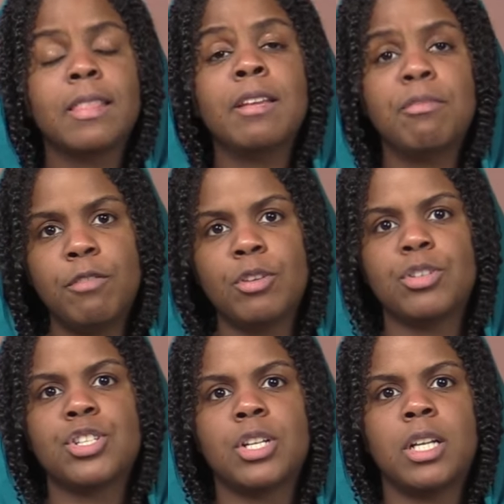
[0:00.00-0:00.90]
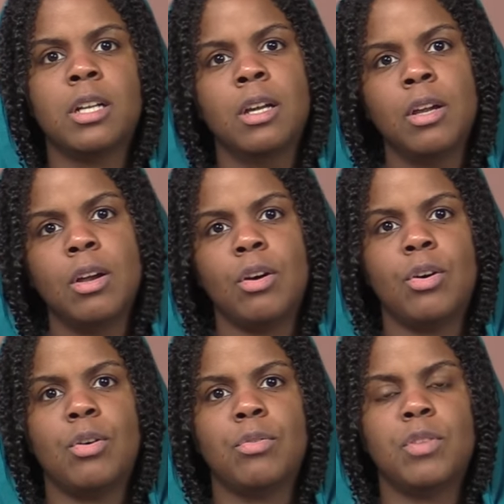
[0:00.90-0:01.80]
the functioning
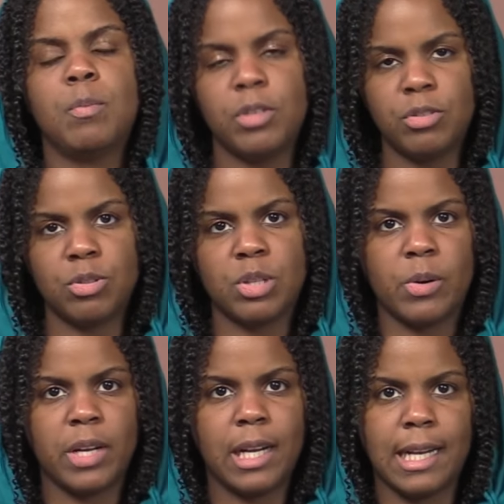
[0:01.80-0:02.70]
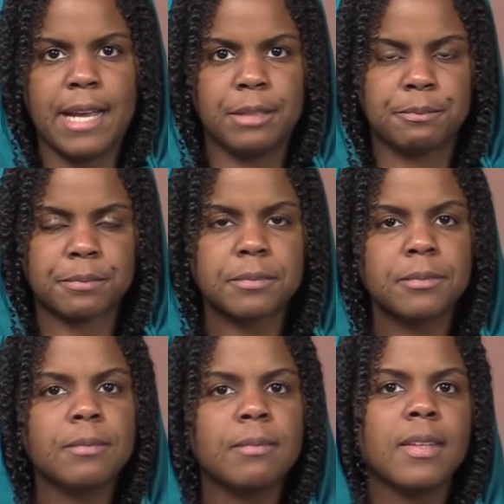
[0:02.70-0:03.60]
of the pituitary gland.
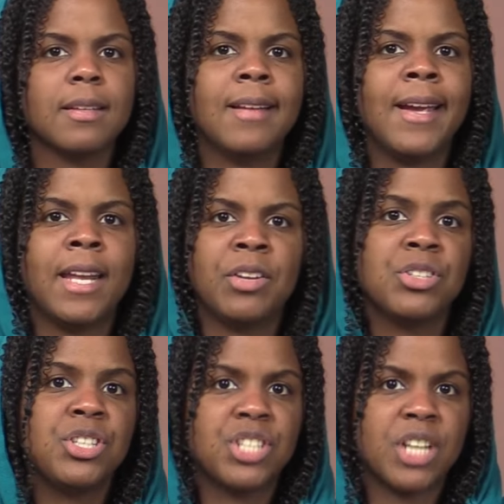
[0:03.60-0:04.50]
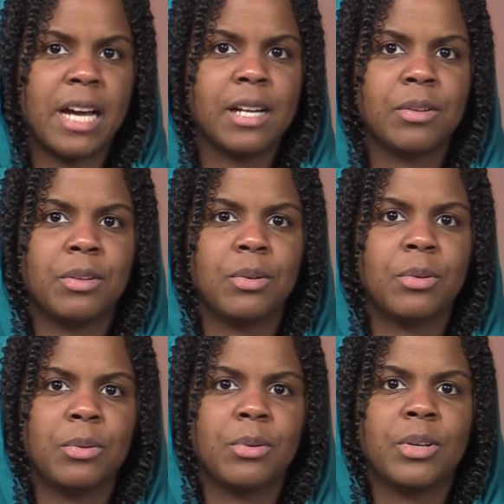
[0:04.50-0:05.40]
The energy channel
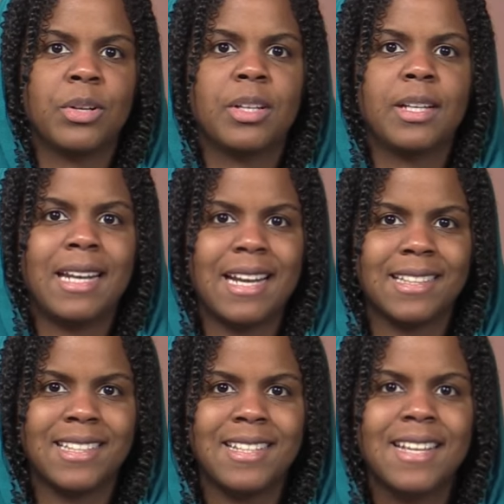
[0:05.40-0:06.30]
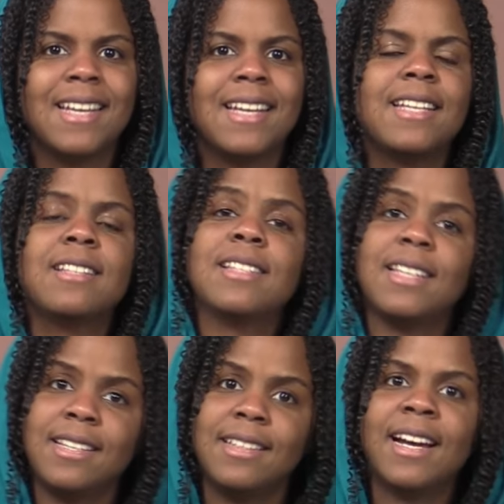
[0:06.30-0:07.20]
or nadi is
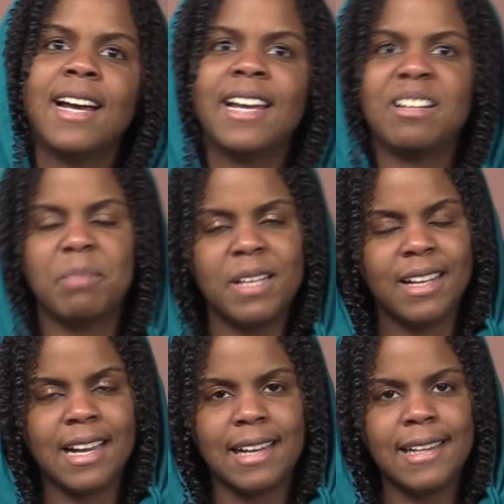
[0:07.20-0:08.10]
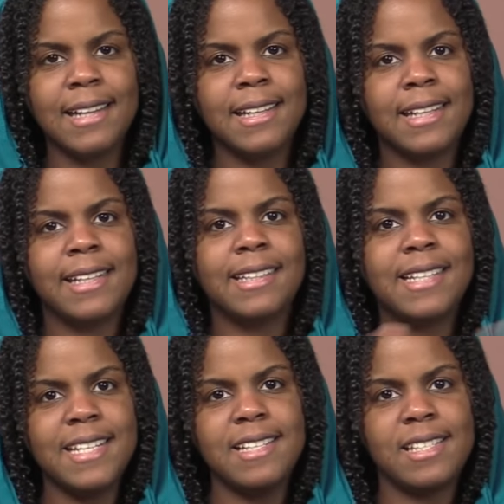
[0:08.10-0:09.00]
Ida and Pingala. In
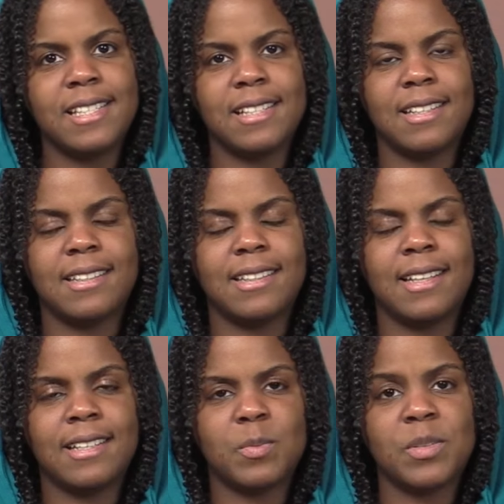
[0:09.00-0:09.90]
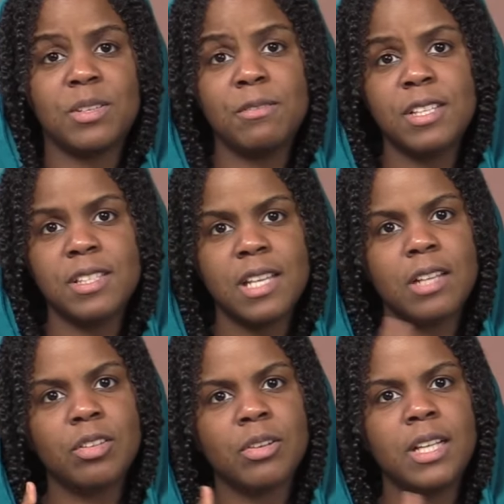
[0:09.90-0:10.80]
this specific
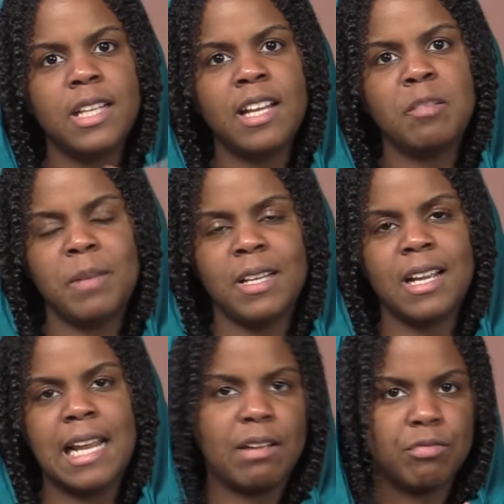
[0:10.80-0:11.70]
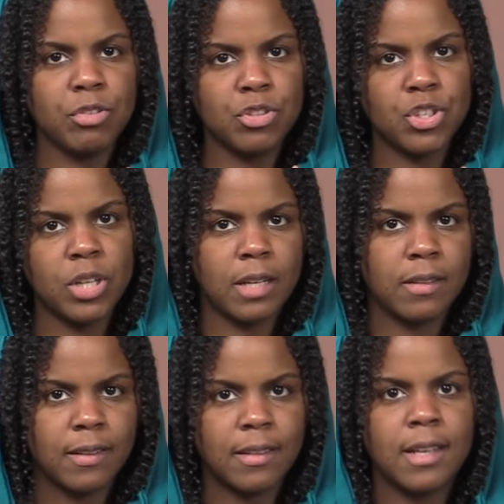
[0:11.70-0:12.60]
center, Ida and Pingala
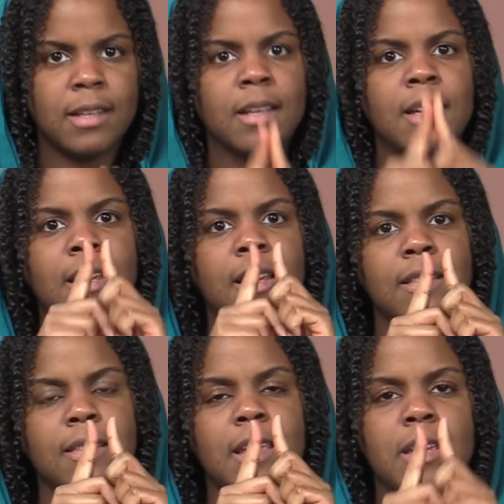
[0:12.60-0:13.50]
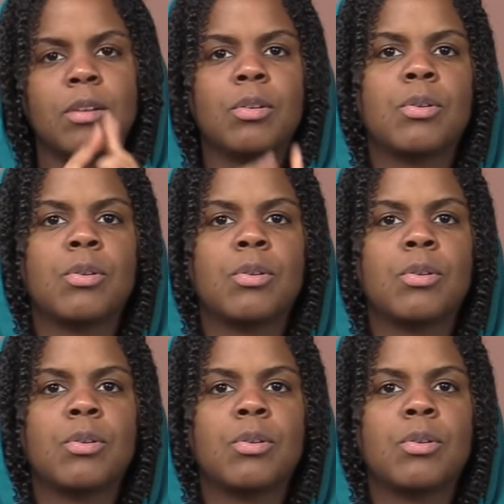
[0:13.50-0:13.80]
fusionate, and then they